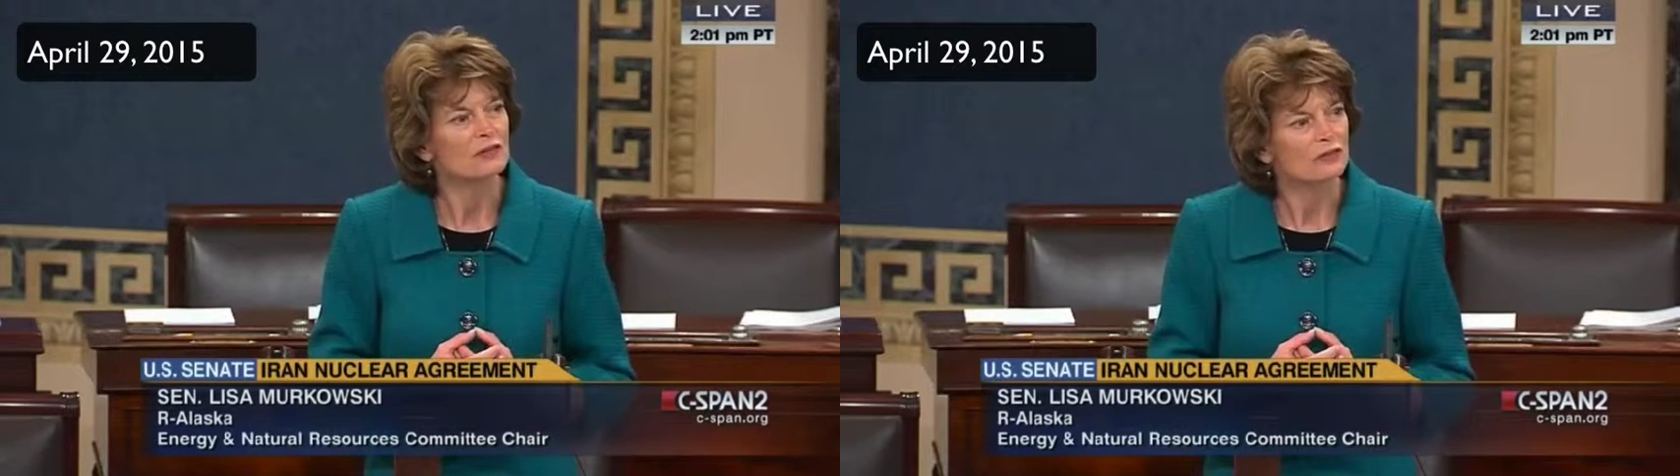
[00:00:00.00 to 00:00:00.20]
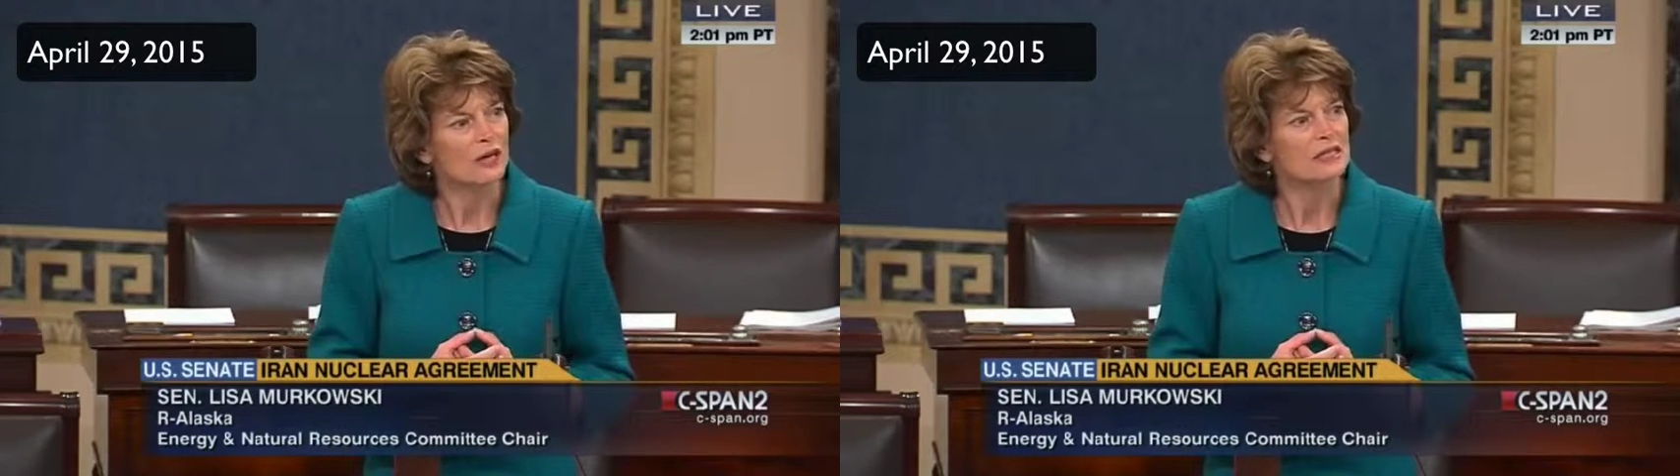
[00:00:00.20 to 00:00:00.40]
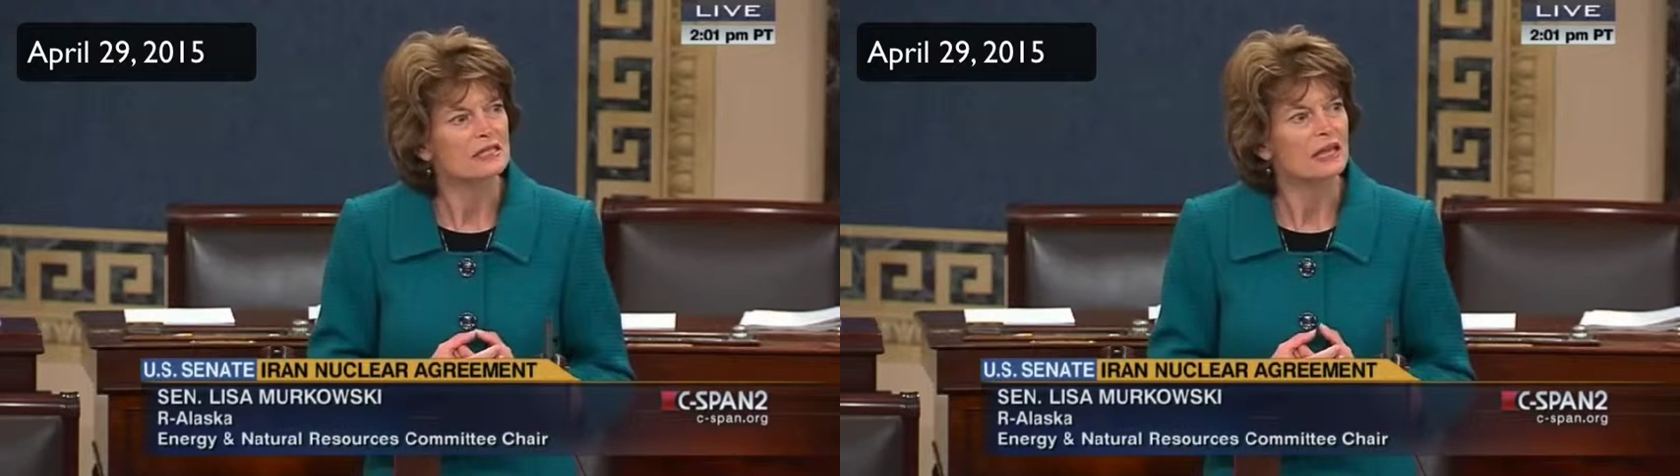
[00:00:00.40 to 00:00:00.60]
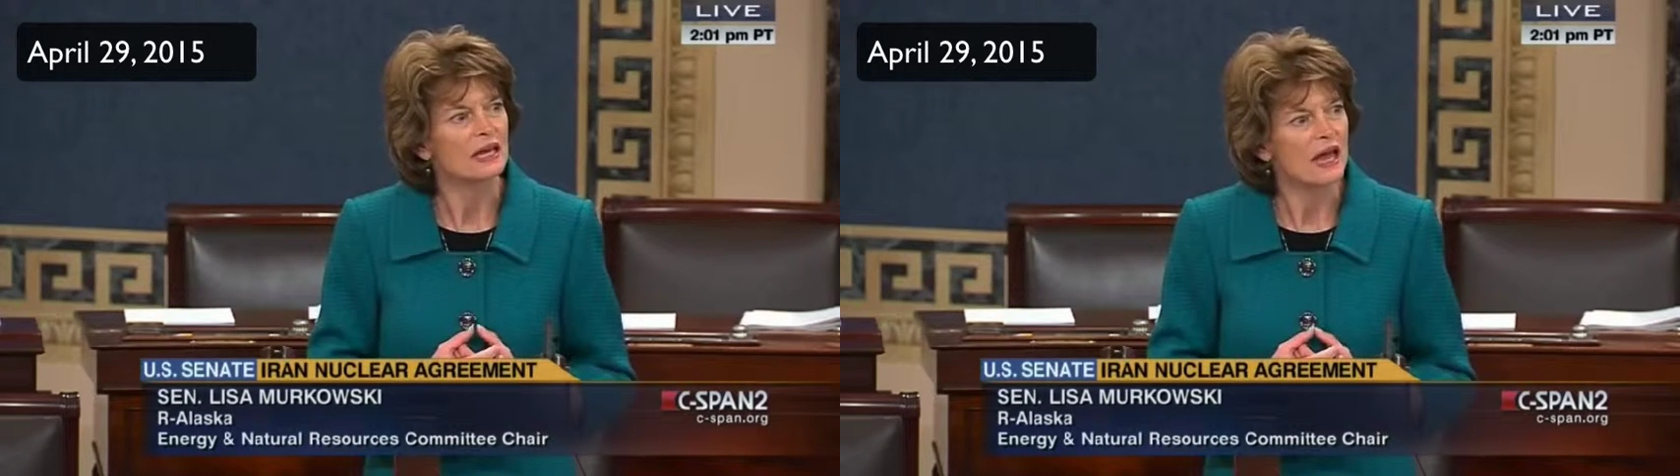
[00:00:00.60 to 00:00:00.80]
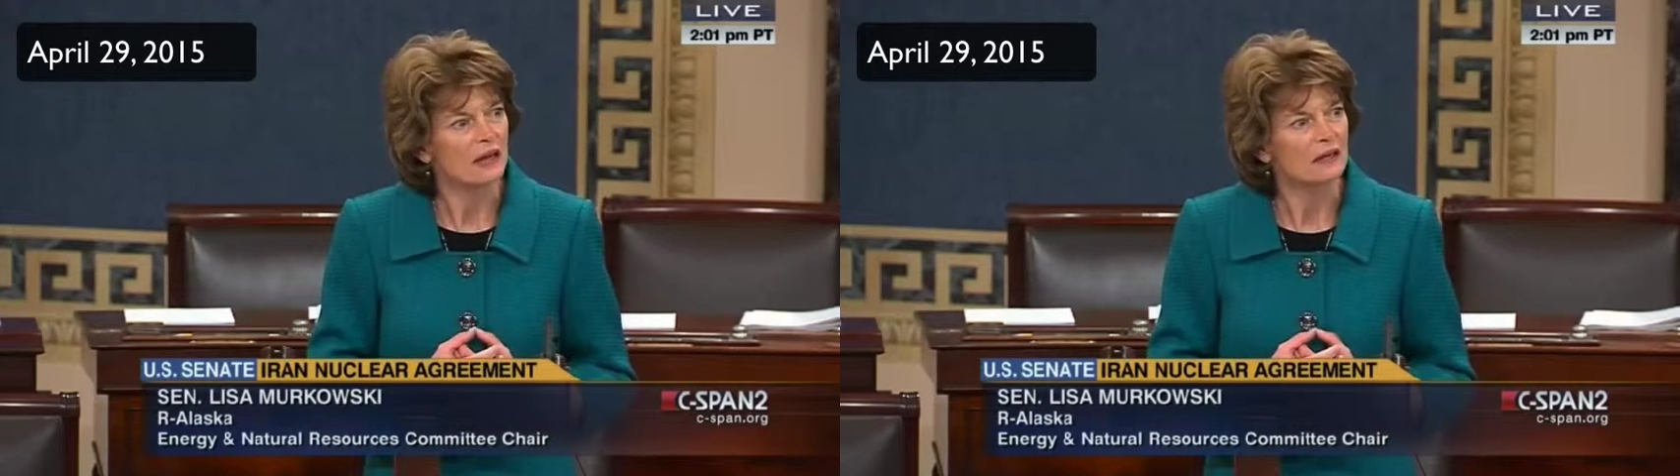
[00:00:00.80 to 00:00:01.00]
our friends
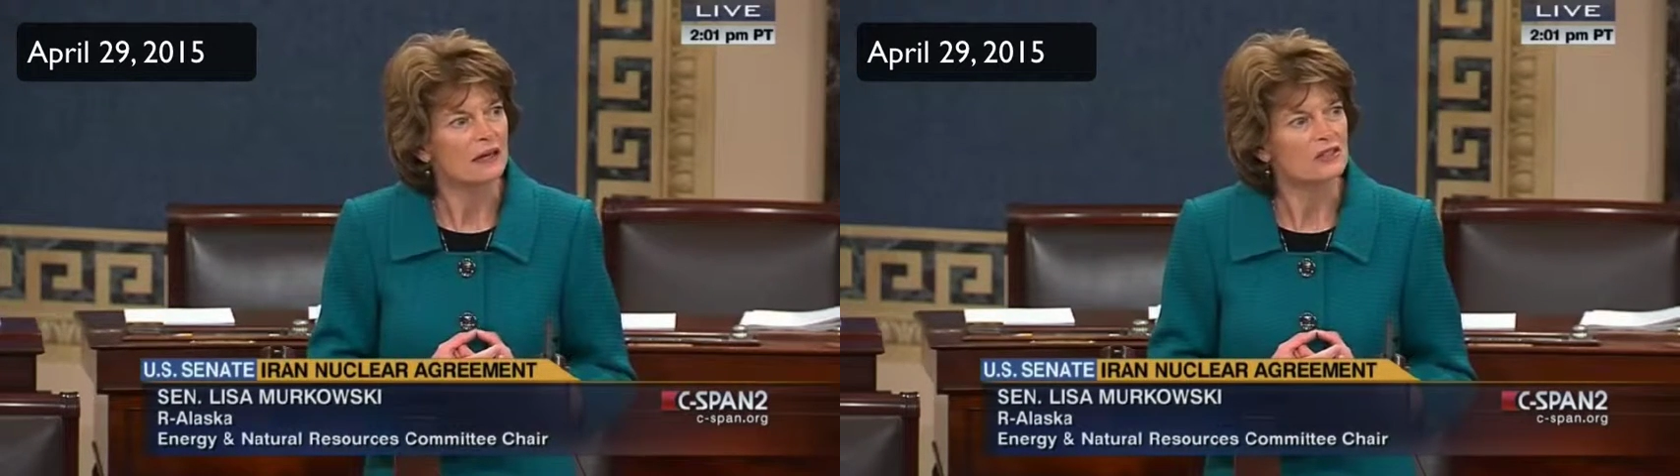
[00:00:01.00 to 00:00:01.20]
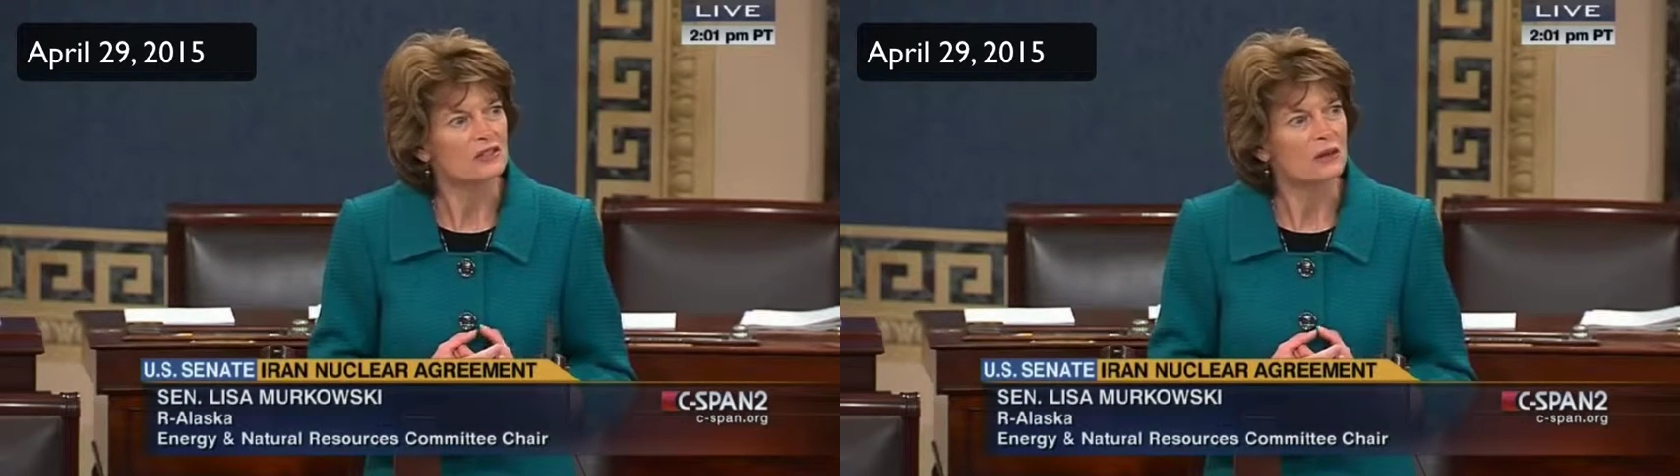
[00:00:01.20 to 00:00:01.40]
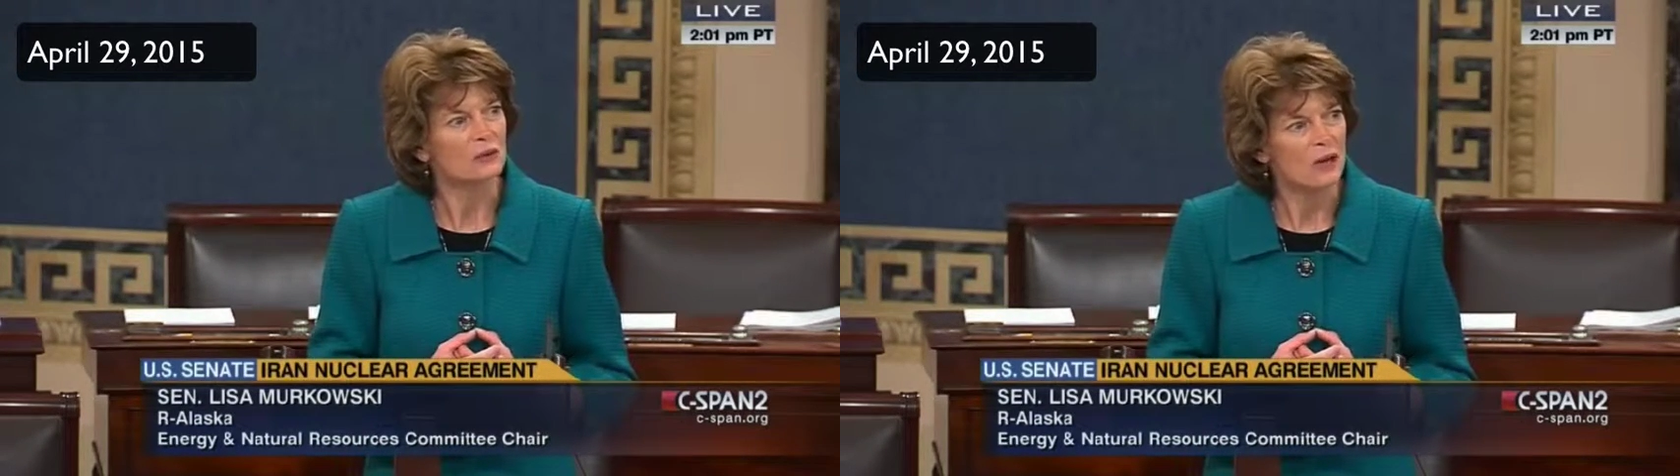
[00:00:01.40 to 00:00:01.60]
and allies